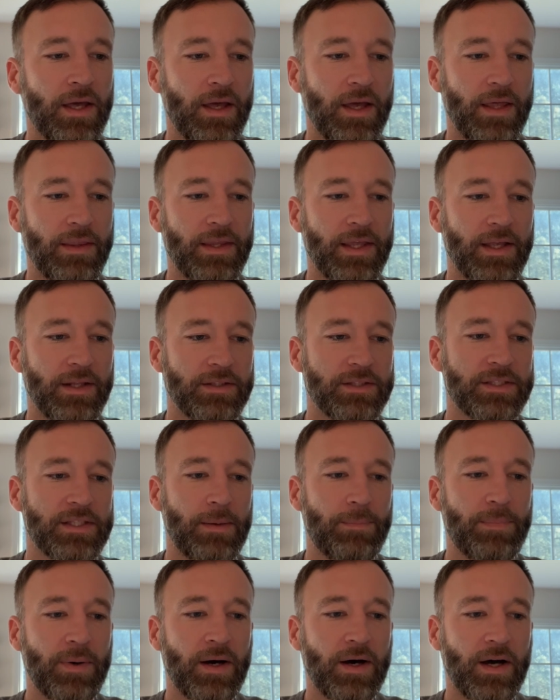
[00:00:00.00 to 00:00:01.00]
and then
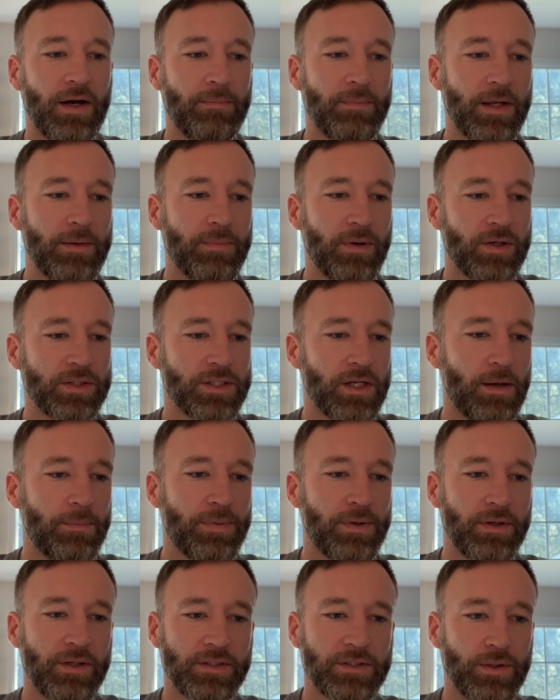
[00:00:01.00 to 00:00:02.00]
step behind med ball shot put.